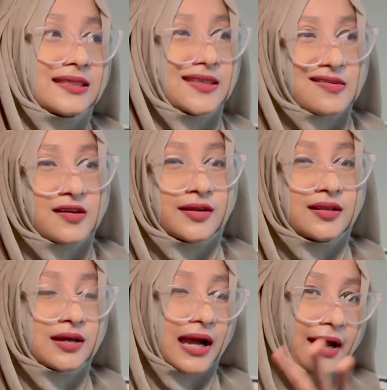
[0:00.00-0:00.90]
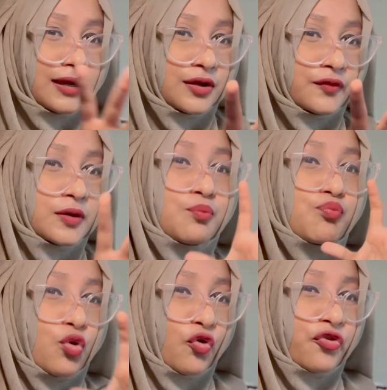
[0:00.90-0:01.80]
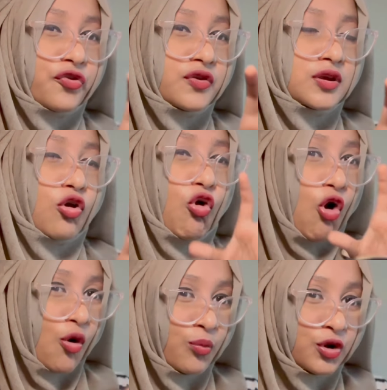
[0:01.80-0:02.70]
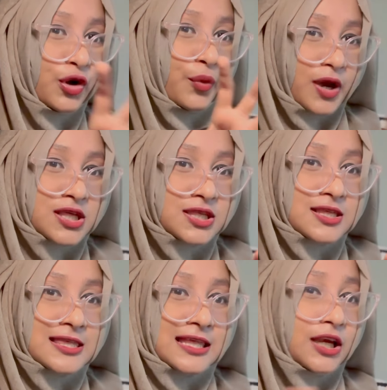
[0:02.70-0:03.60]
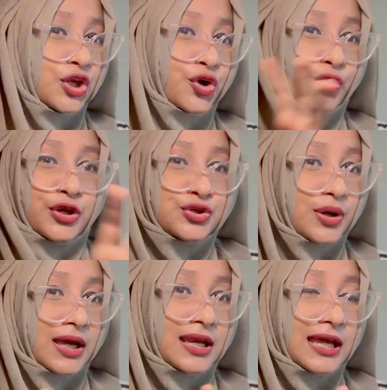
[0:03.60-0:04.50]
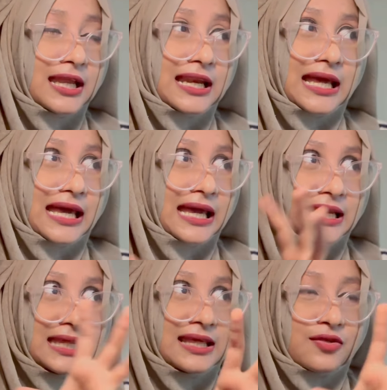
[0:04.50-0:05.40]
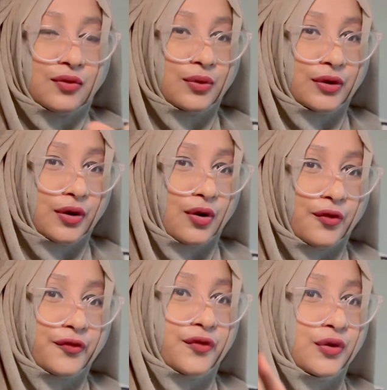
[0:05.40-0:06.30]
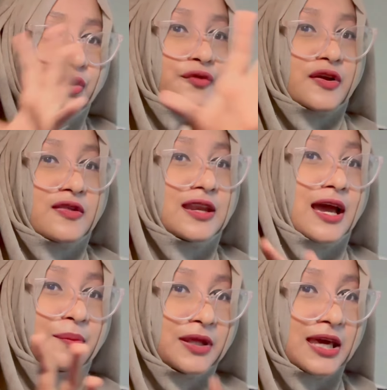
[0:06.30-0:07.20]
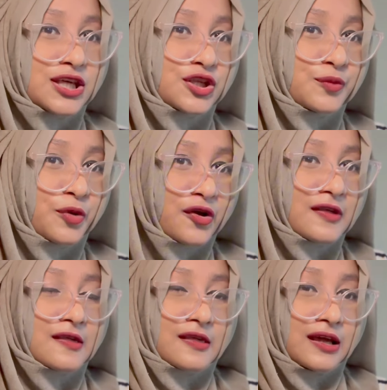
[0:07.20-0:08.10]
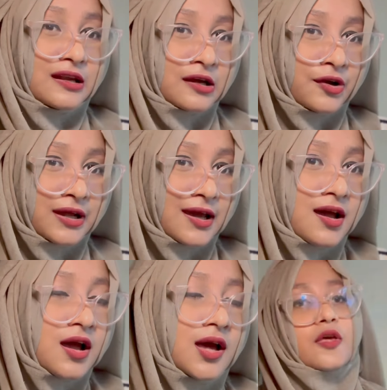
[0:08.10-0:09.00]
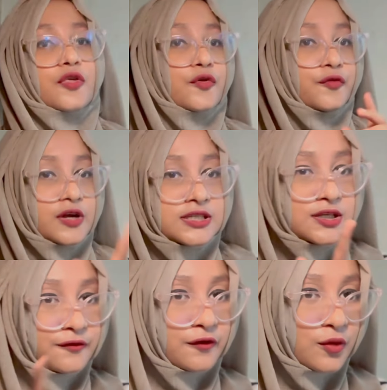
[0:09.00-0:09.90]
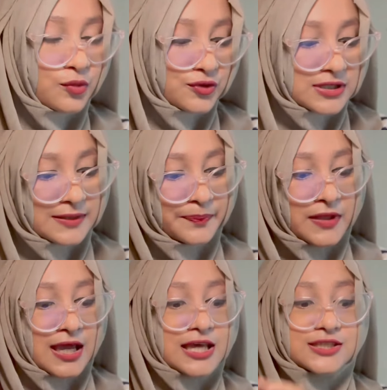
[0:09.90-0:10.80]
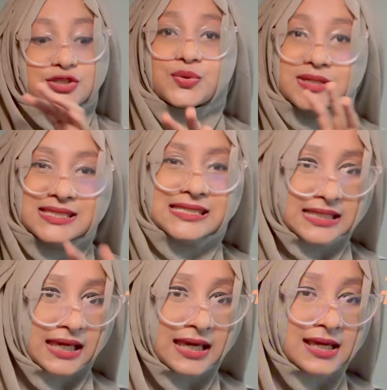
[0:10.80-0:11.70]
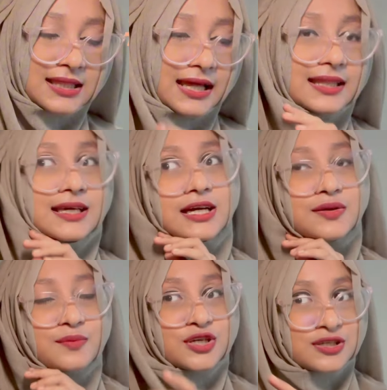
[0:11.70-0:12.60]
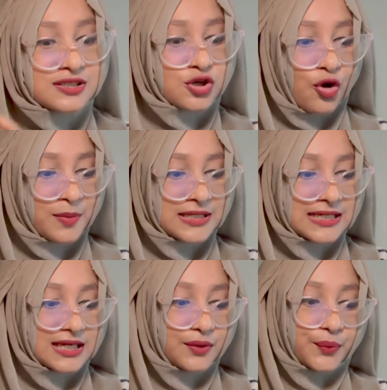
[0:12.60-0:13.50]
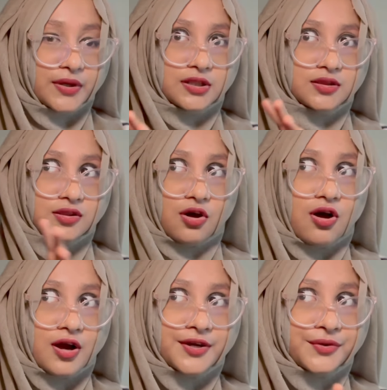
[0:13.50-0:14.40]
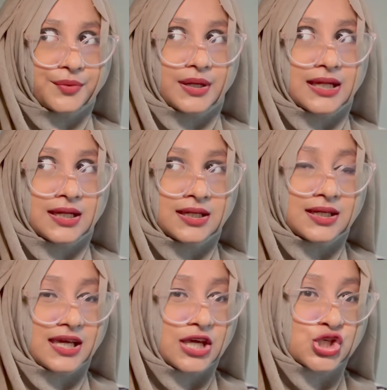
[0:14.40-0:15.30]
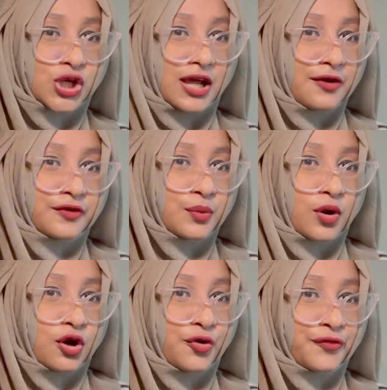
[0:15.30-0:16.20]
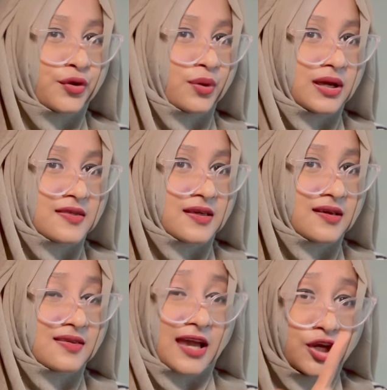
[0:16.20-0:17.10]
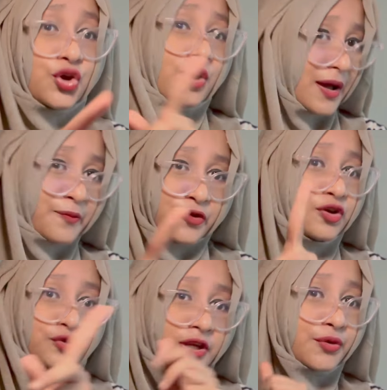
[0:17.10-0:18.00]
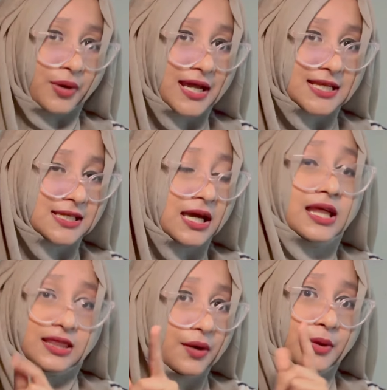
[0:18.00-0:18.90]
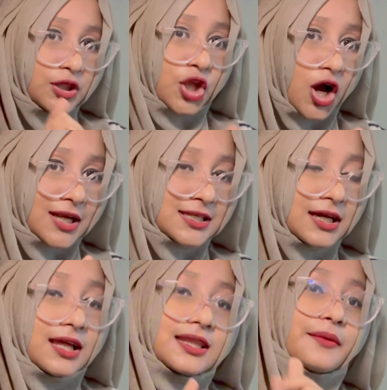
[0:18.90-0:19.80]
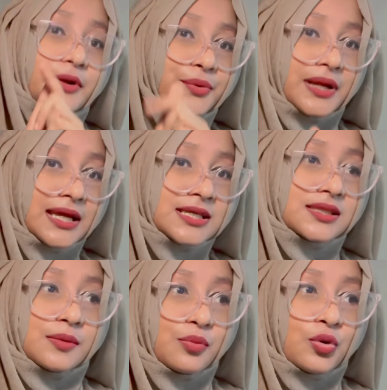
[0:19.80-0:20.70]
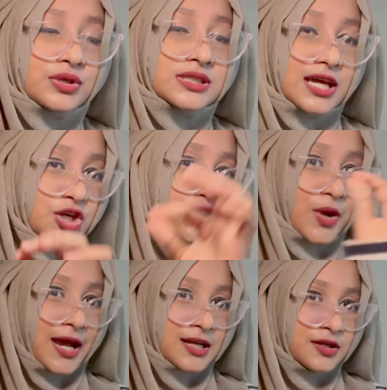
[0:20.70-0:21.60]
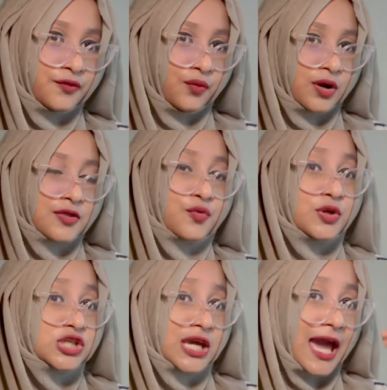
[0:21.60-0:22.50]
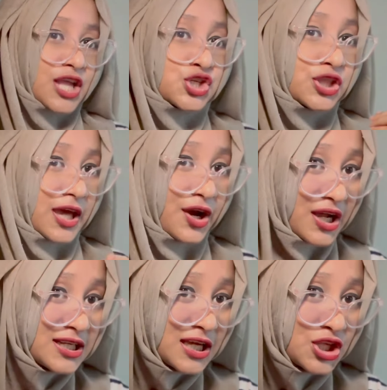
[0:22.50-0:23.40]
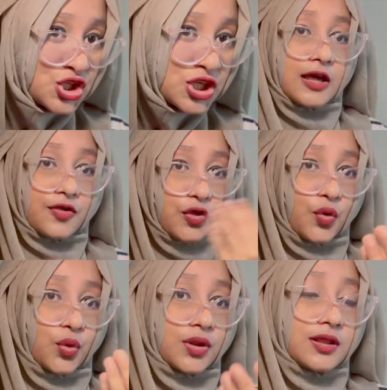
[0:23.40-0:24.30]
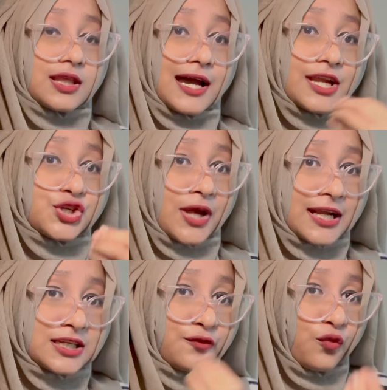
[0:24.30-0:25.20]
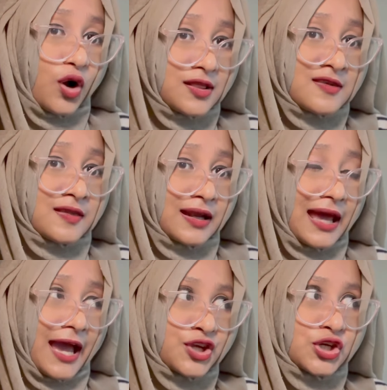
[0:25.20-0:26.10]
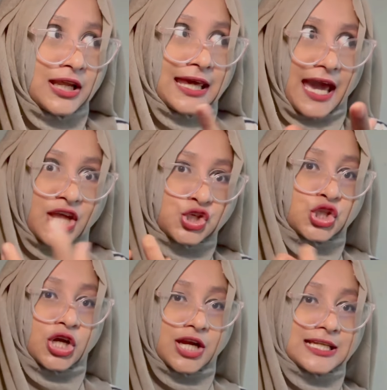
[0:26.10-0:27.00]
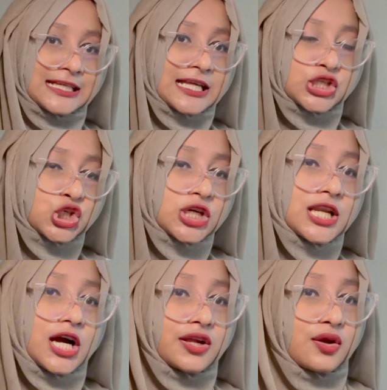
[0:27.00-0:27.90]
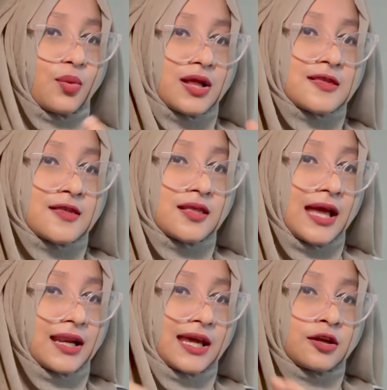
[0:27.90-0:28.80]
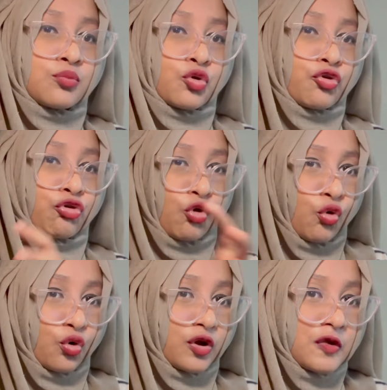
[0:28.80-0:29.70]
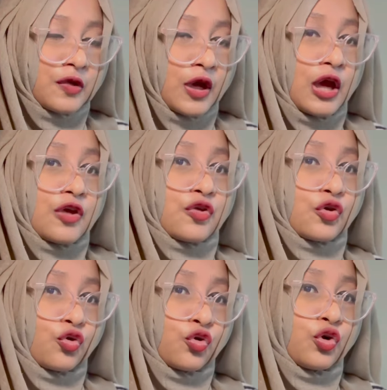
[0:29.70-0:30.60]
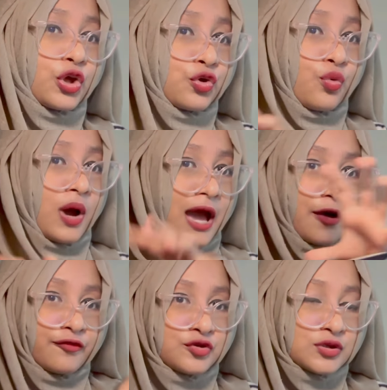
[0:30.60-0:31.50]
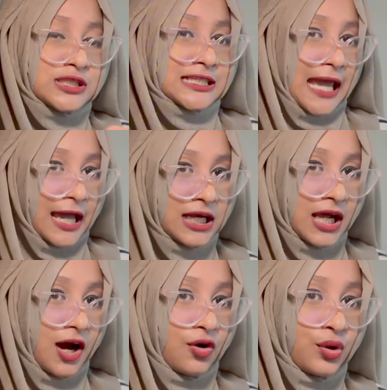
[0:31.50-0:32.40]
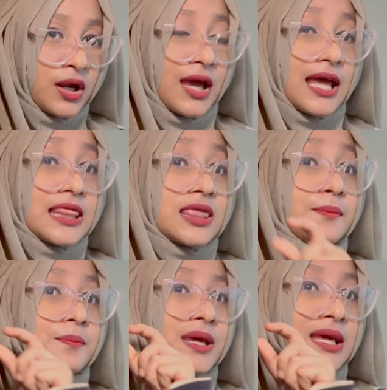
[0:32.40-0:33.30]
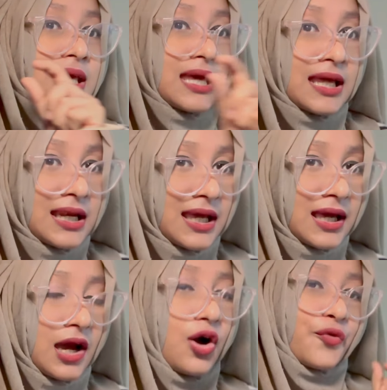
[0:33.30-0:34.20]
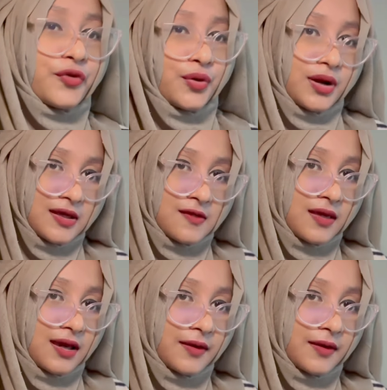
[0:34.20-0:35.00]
These are the kind of the most common questions that you're going to get in any sort of university application process in Korea. So first and foremost, students think that the admissions committee will not read each and every one of your essays, and you're absolutely right. They will not. They will read the most attractive ones which catch their attention. So the attractive ones that actually catch their attention are the ones that get more scores. So you have to stand out in the beginning of your essay.